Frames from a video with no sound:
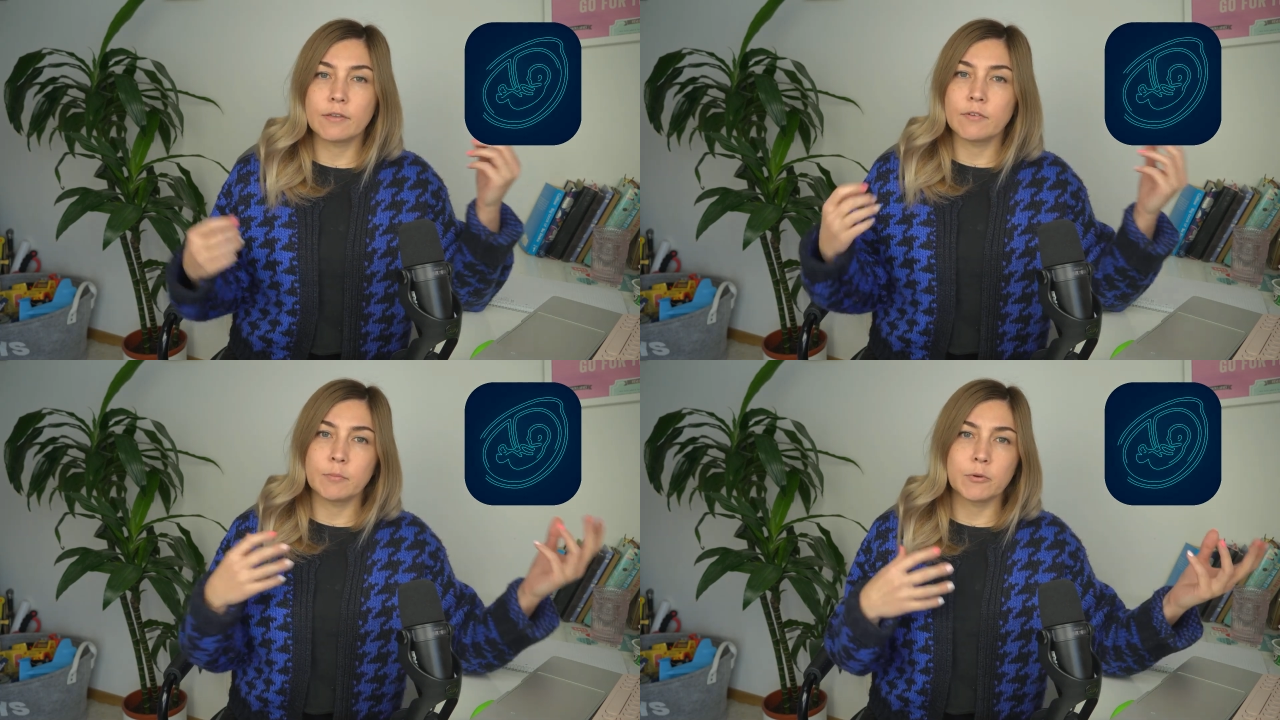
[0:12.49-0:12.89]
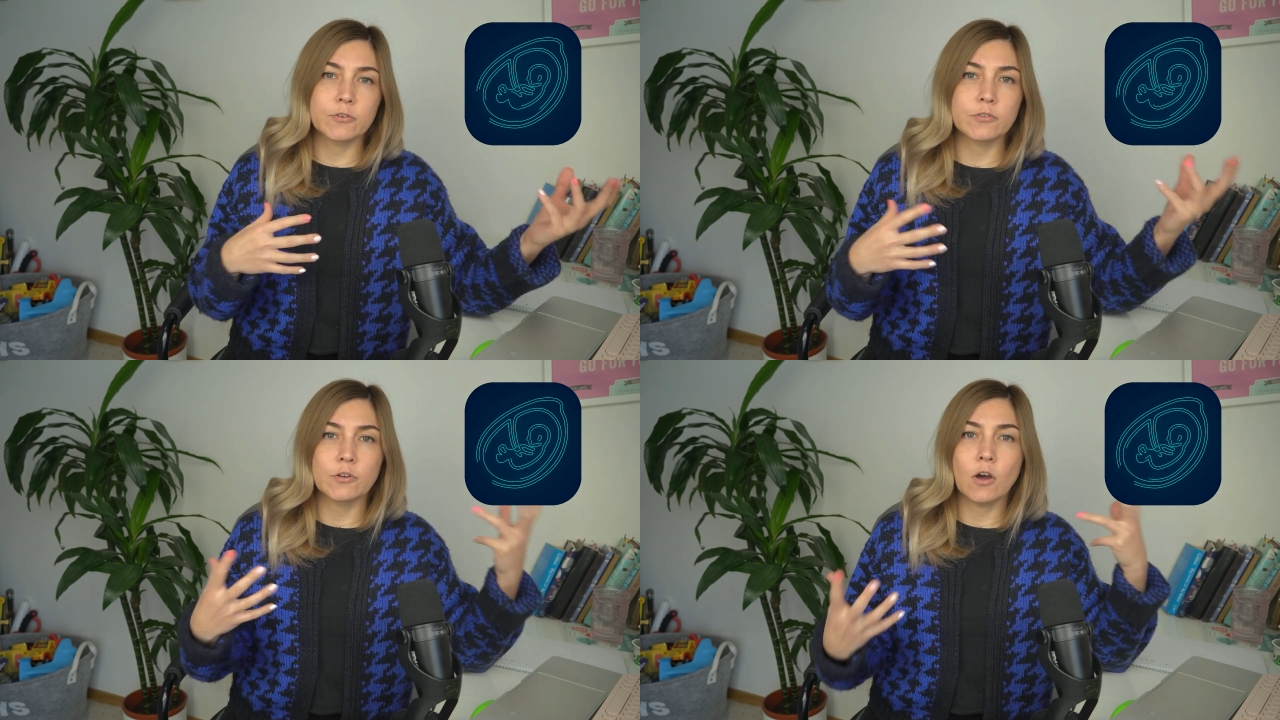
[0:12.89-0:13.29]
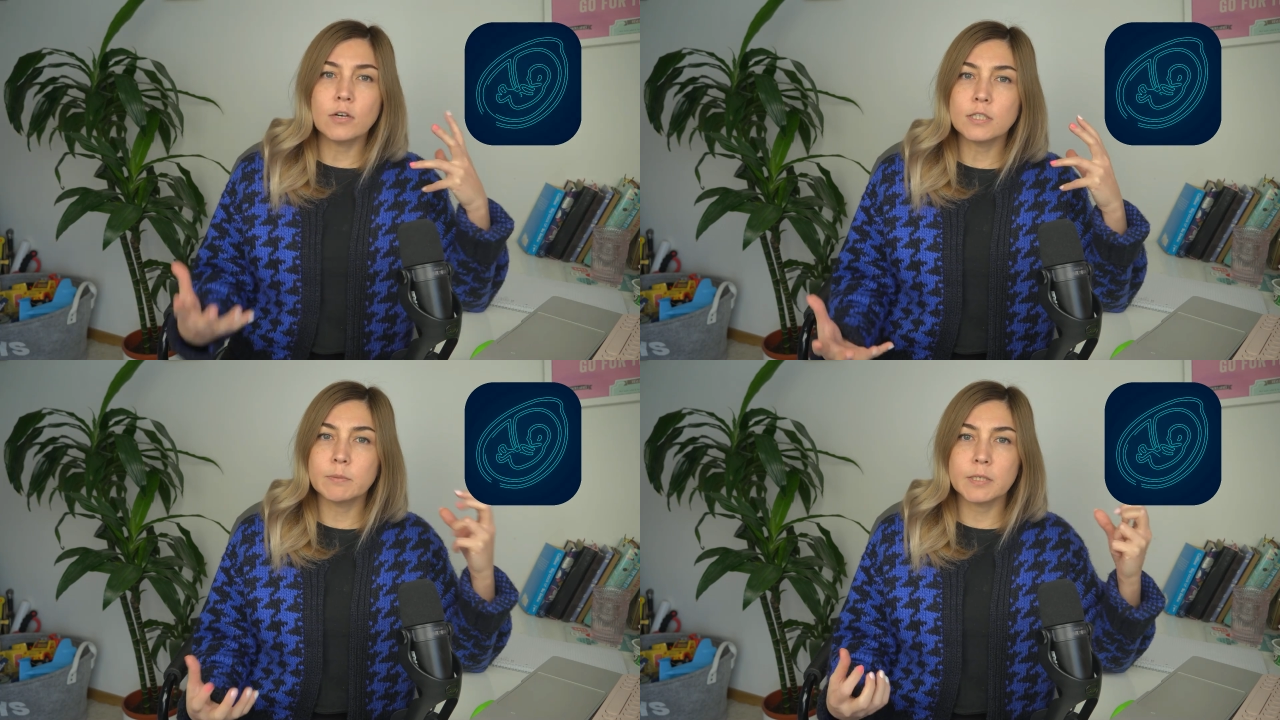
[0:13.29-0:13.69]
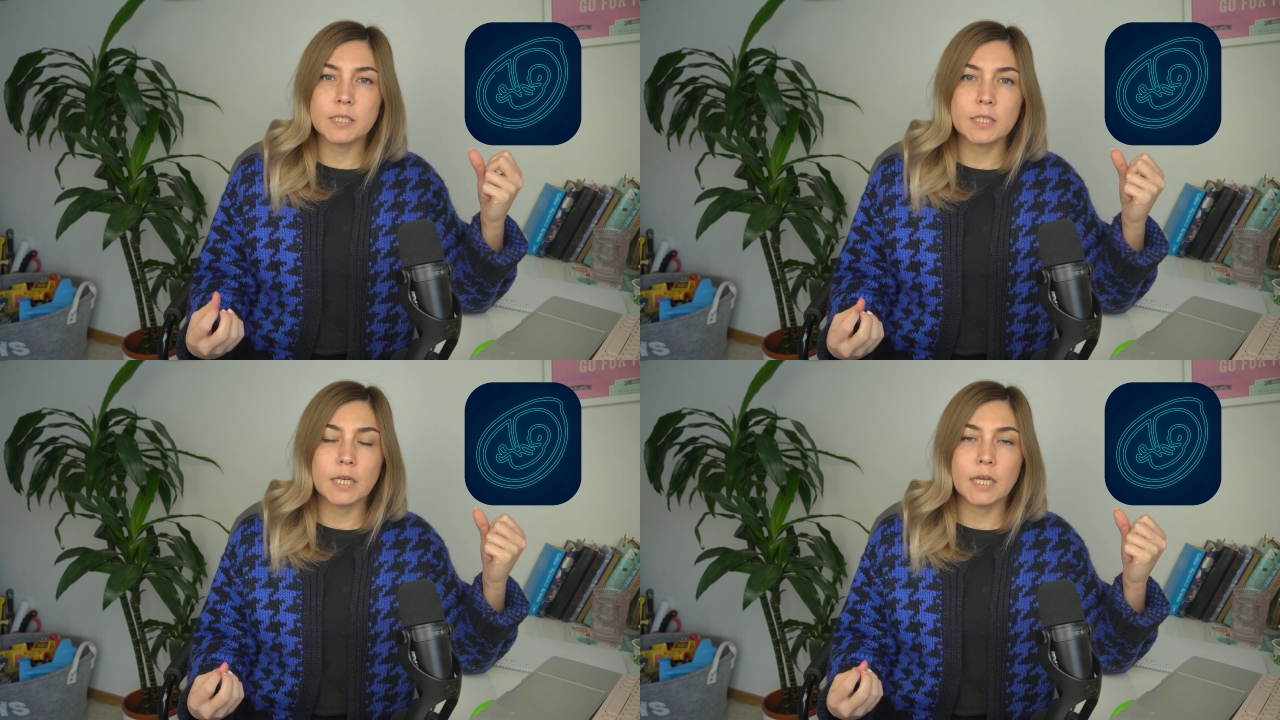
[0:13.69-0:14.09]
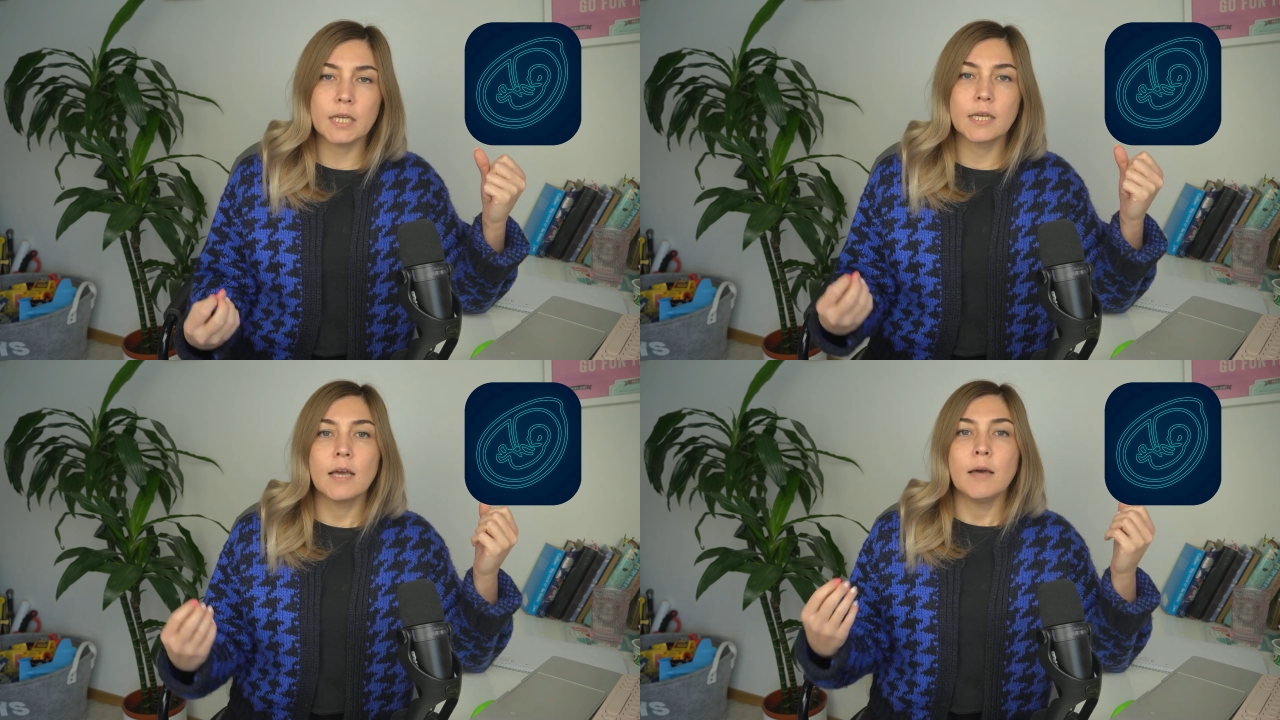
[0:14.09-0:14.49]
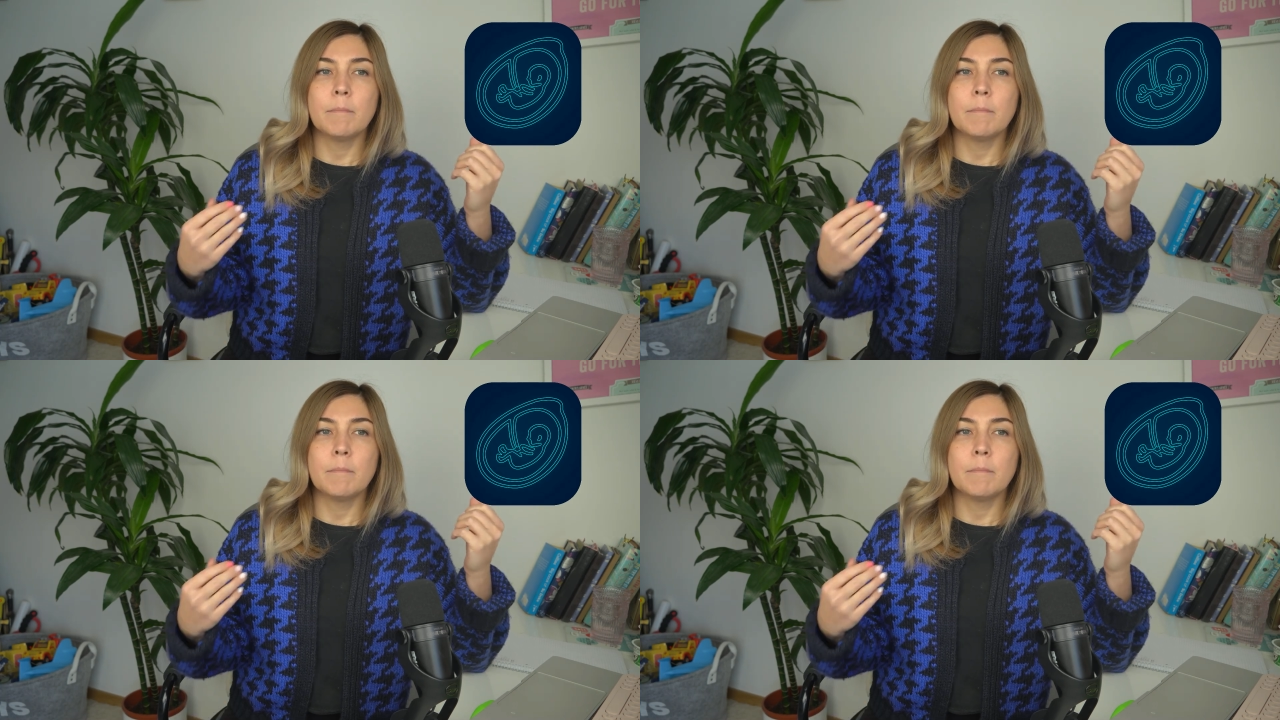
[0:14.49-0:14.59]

giving birth in a hospital setting,